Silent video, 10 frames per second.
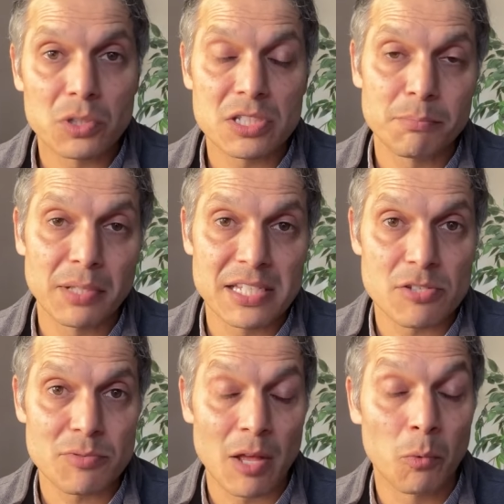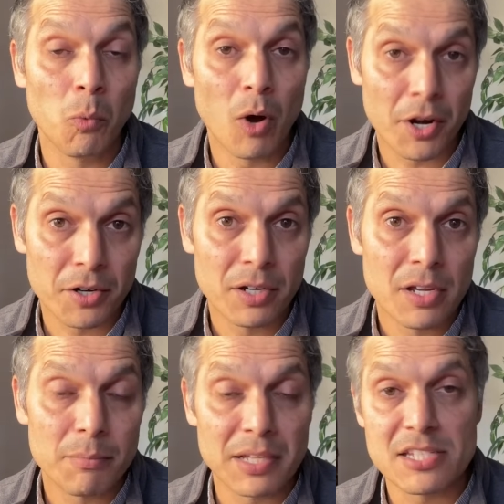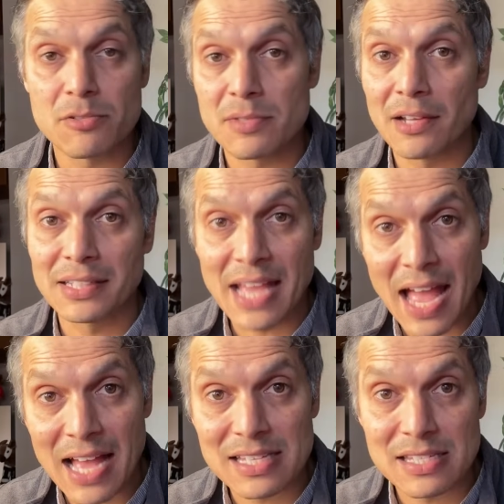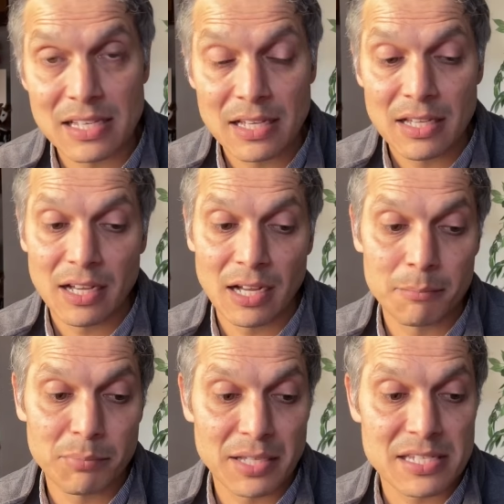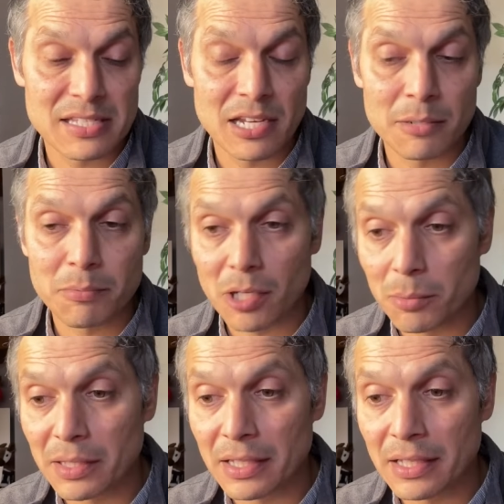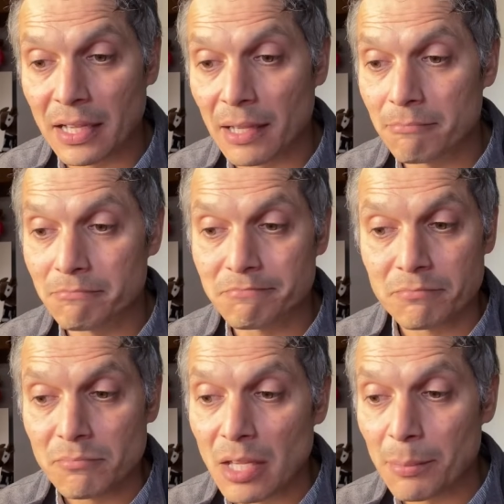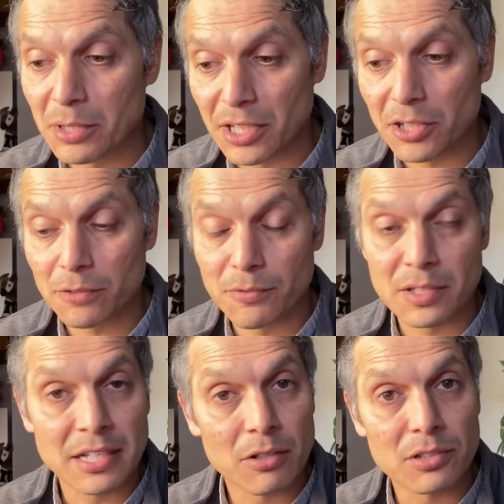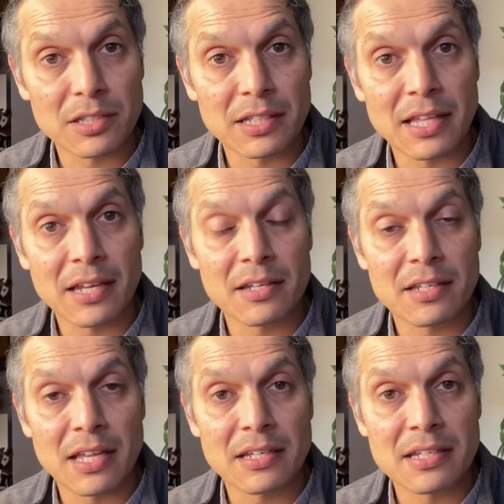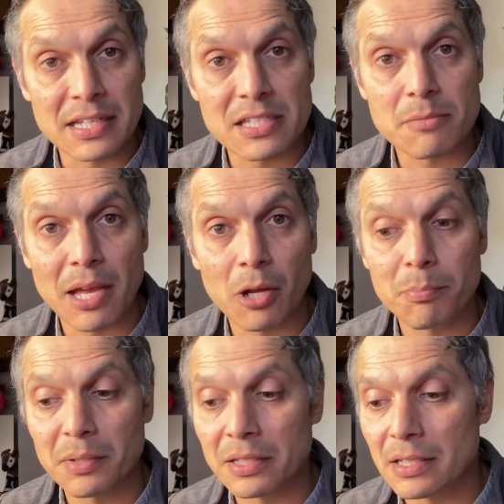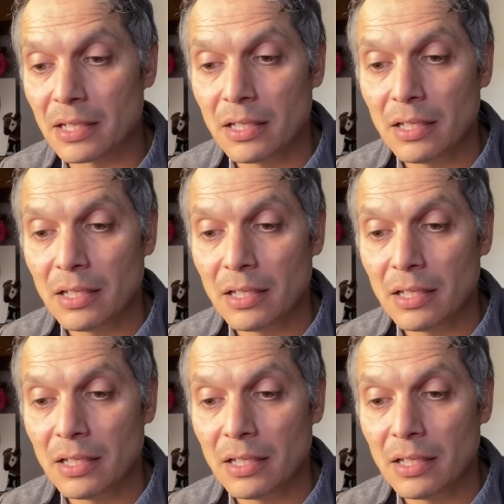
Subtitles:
some places without water, places without gas, places that are probably, in particular for the elderly, that need some help. And